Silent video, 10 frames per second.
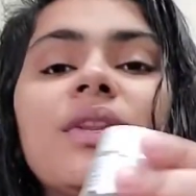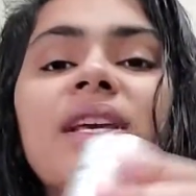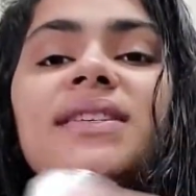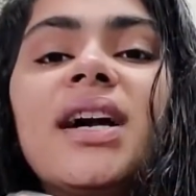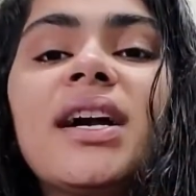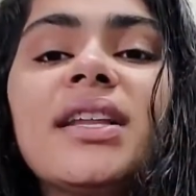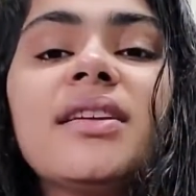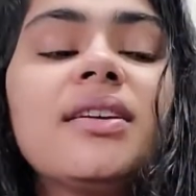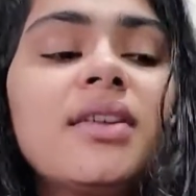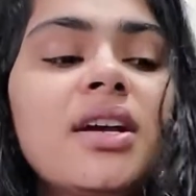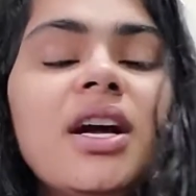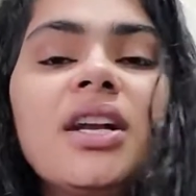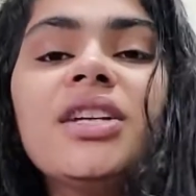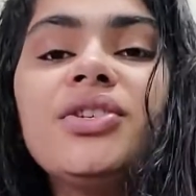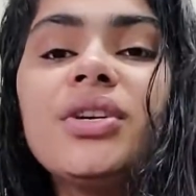these are the
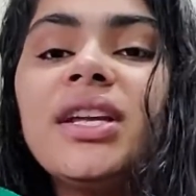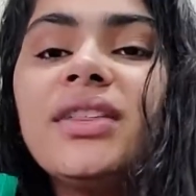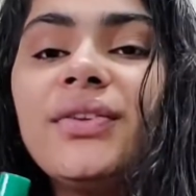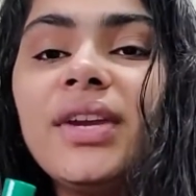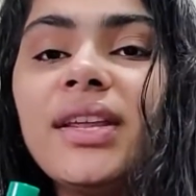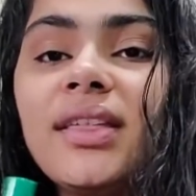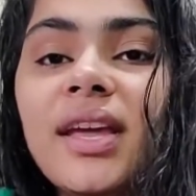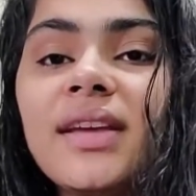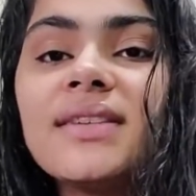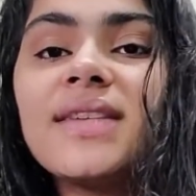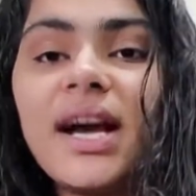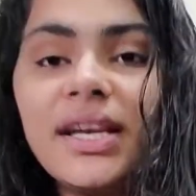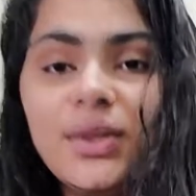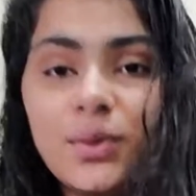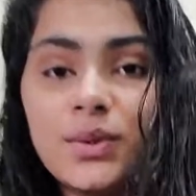literally three things I
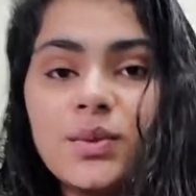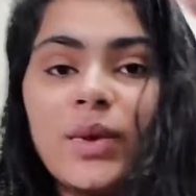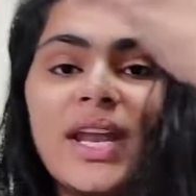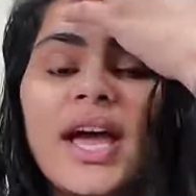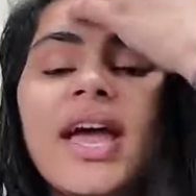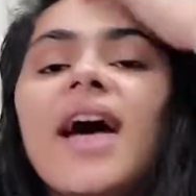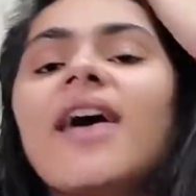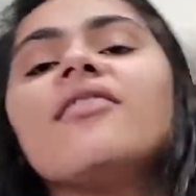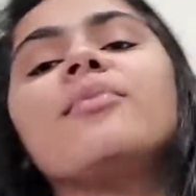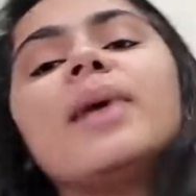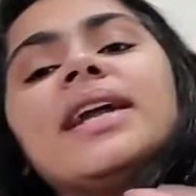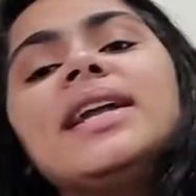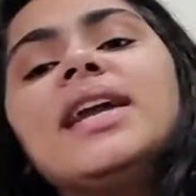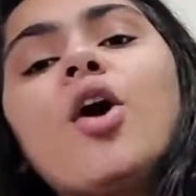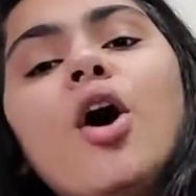use when I have my
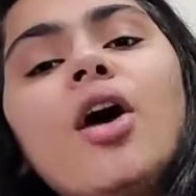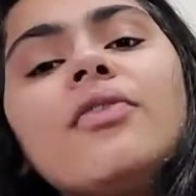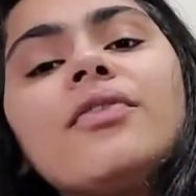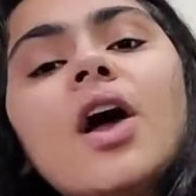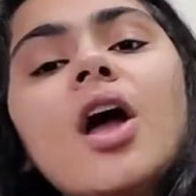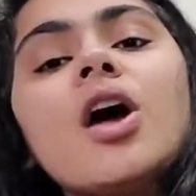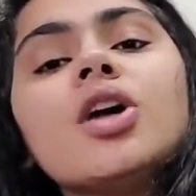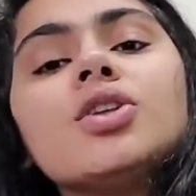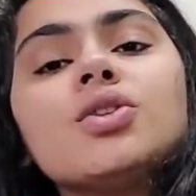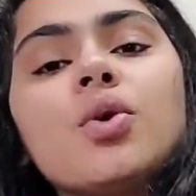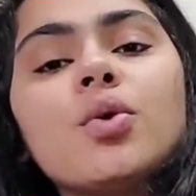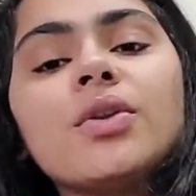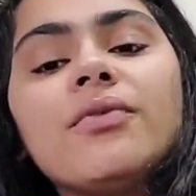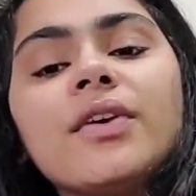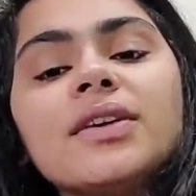day off. So
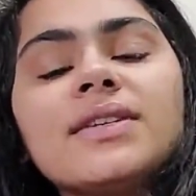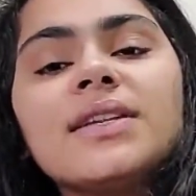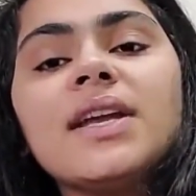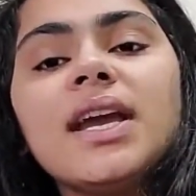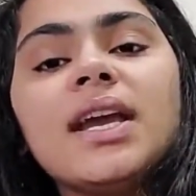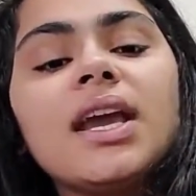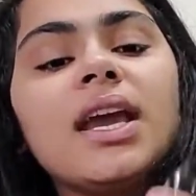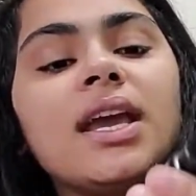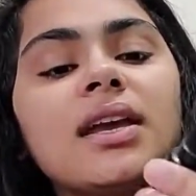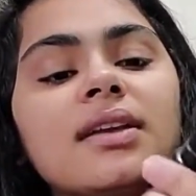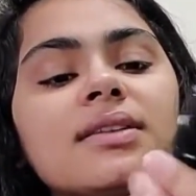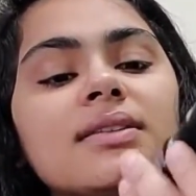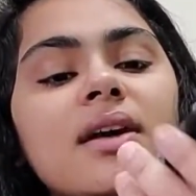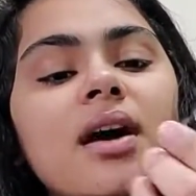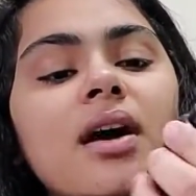the first thing
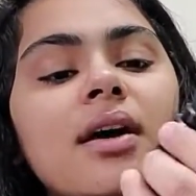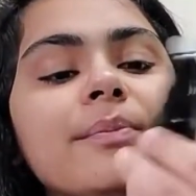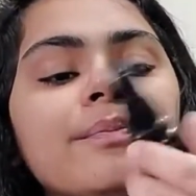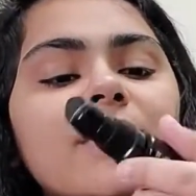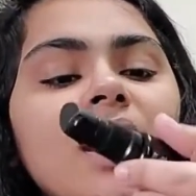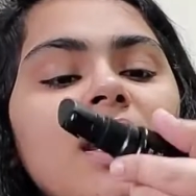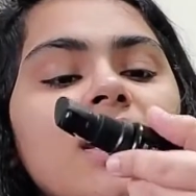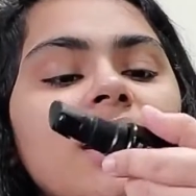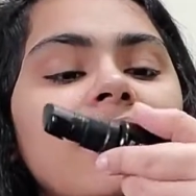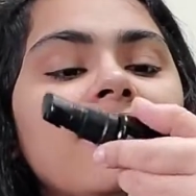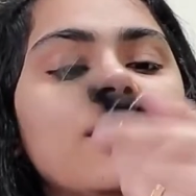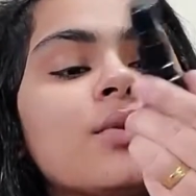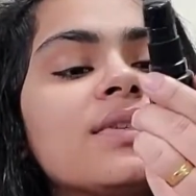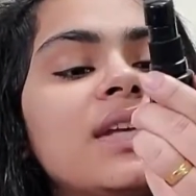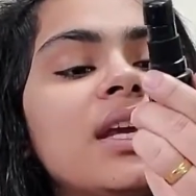is
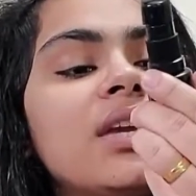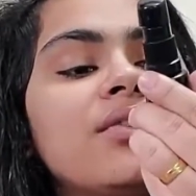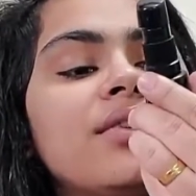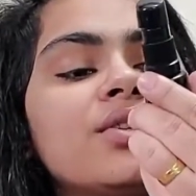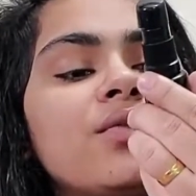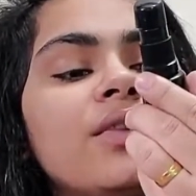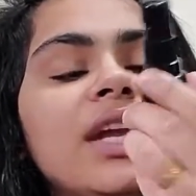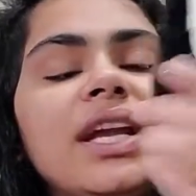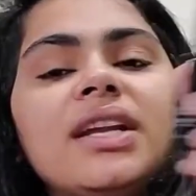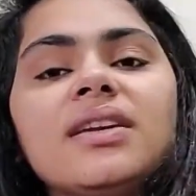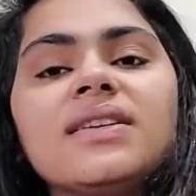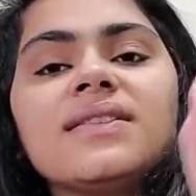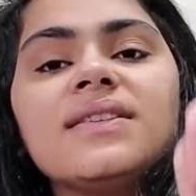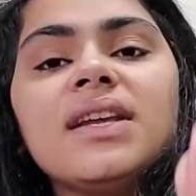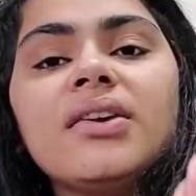Evio Skin Rejuvenating
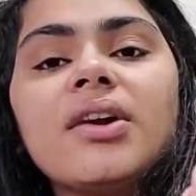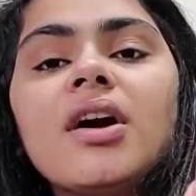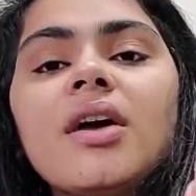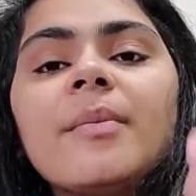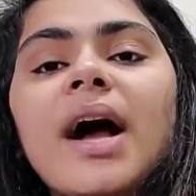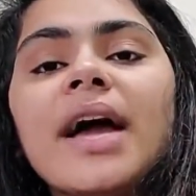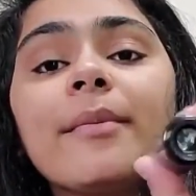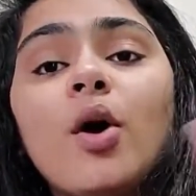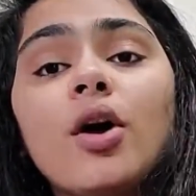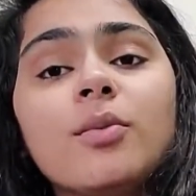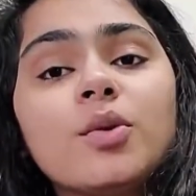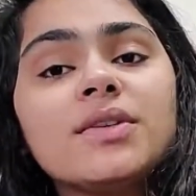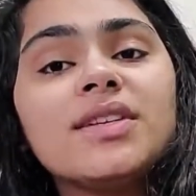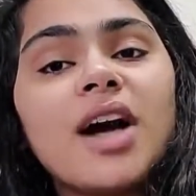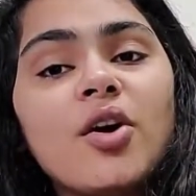Serum. I'm
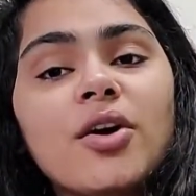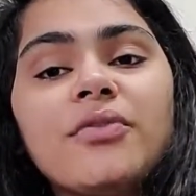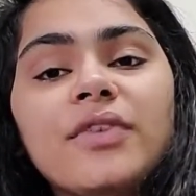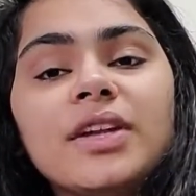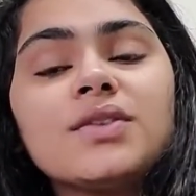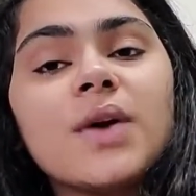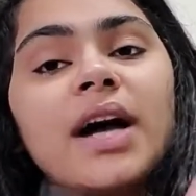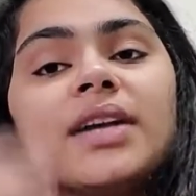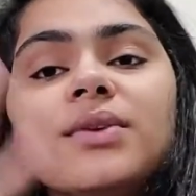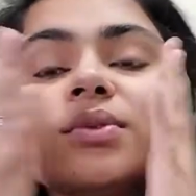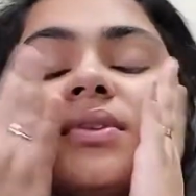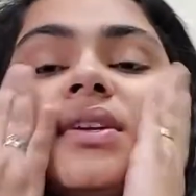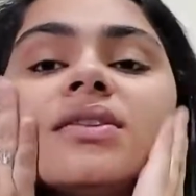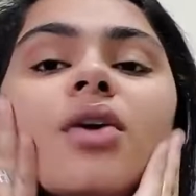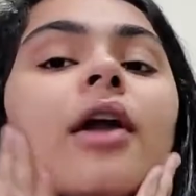almost out of it, so I use
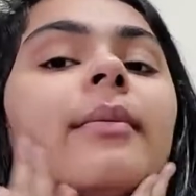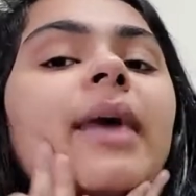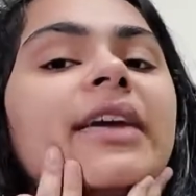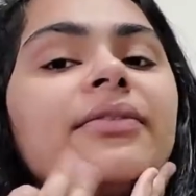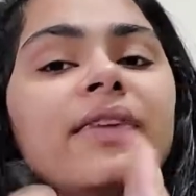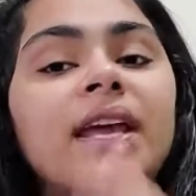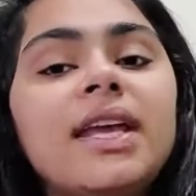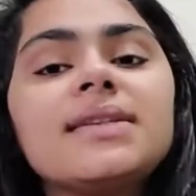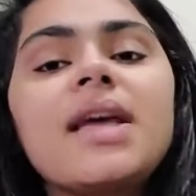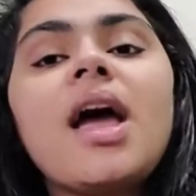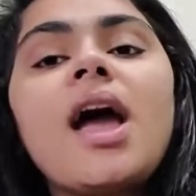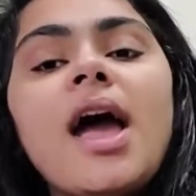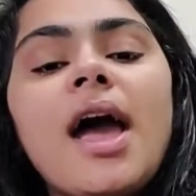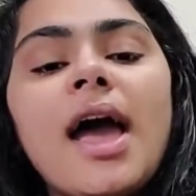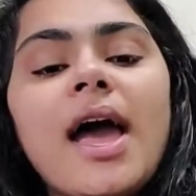this on my face,
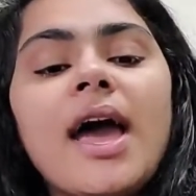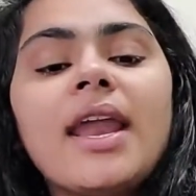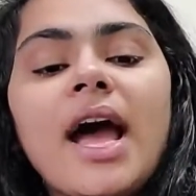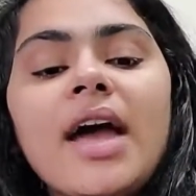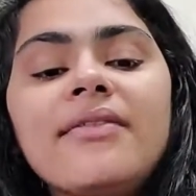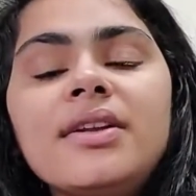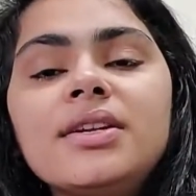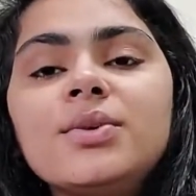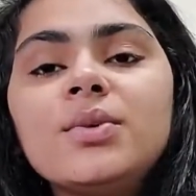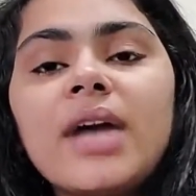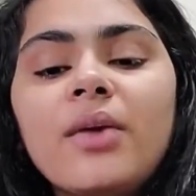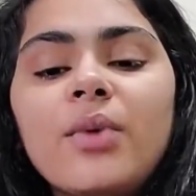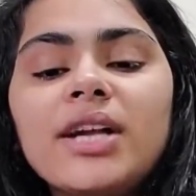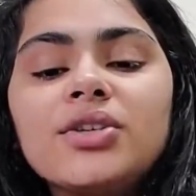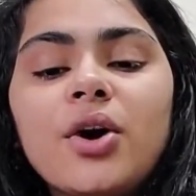and I will do that
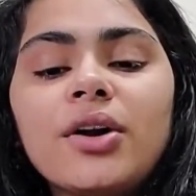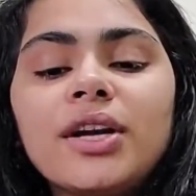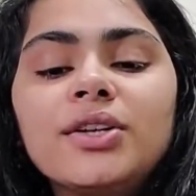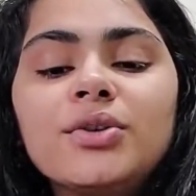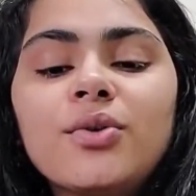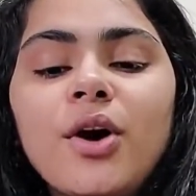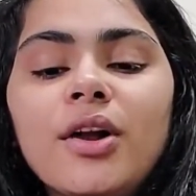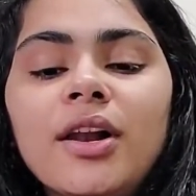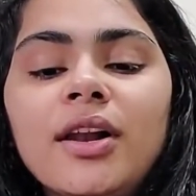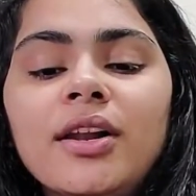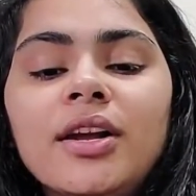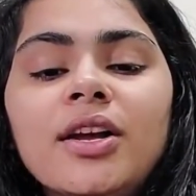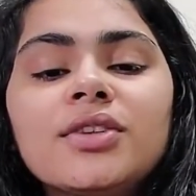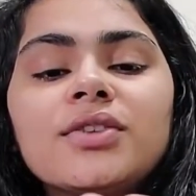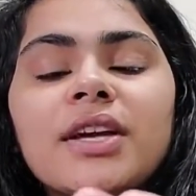while talking to you all.
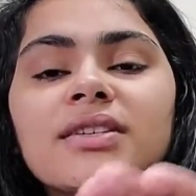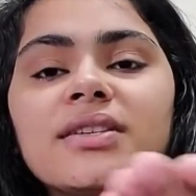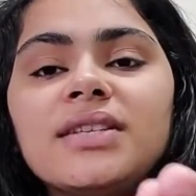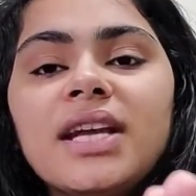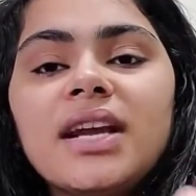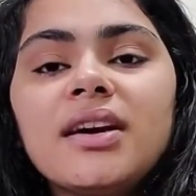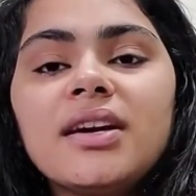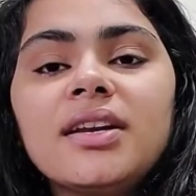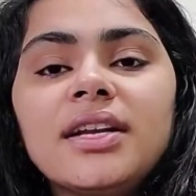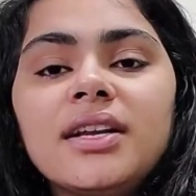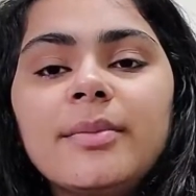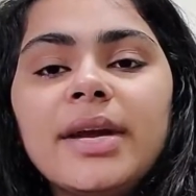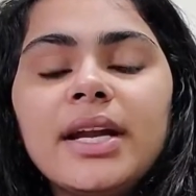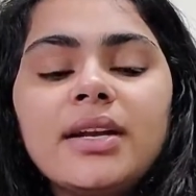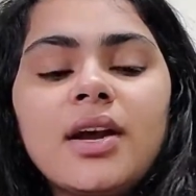So I just take a little
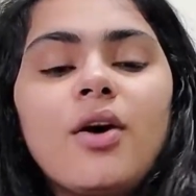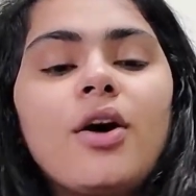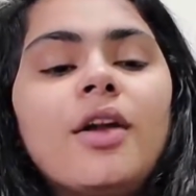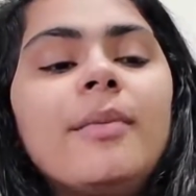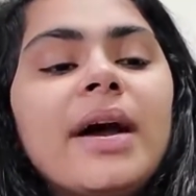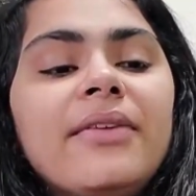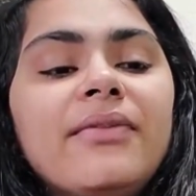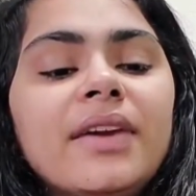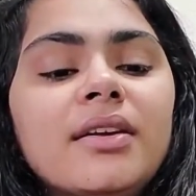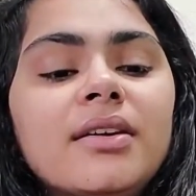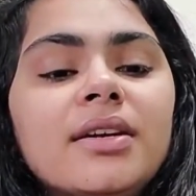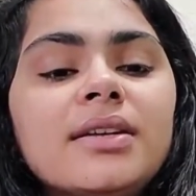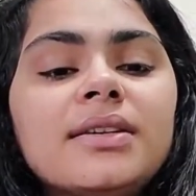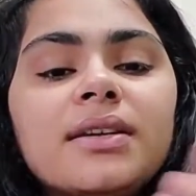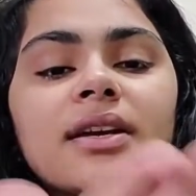bit on my
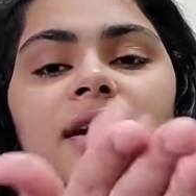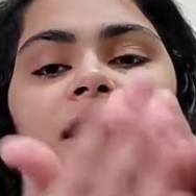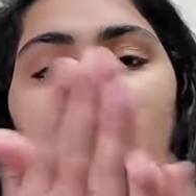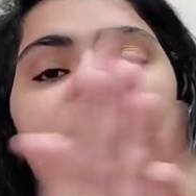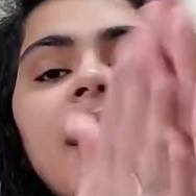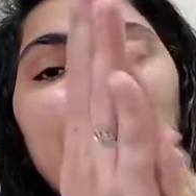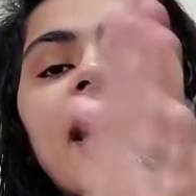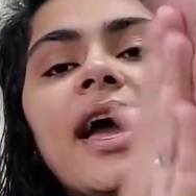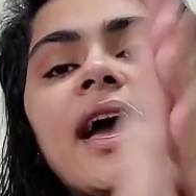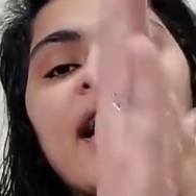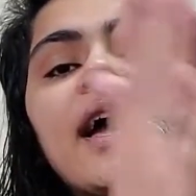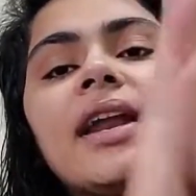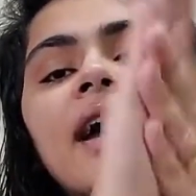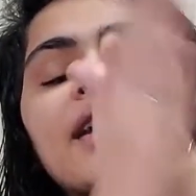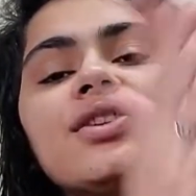fingers
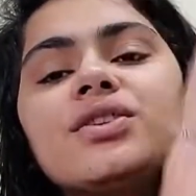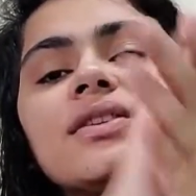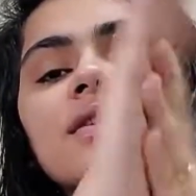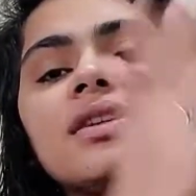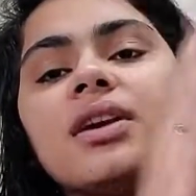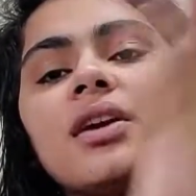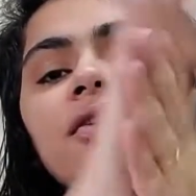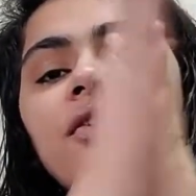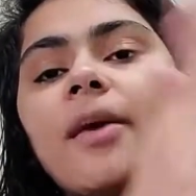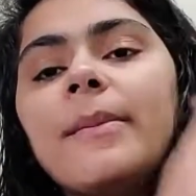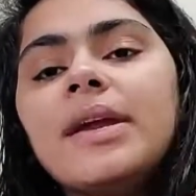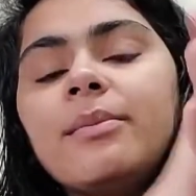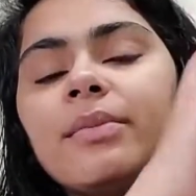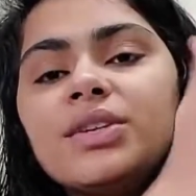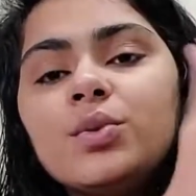and I just rub
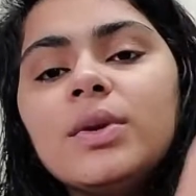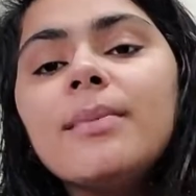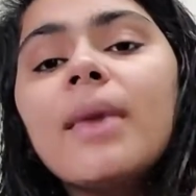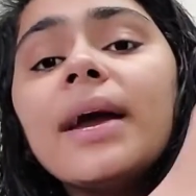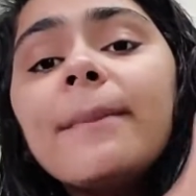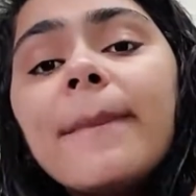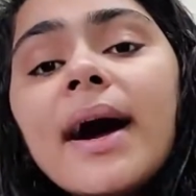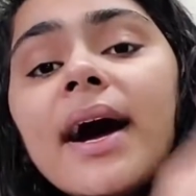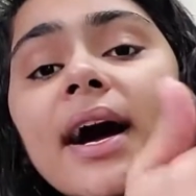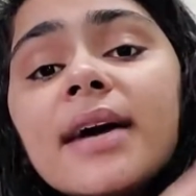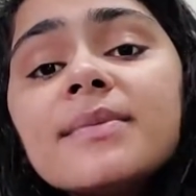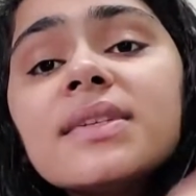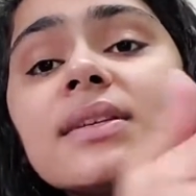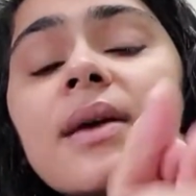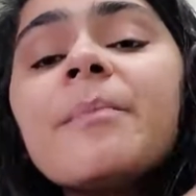it between my
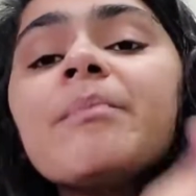palms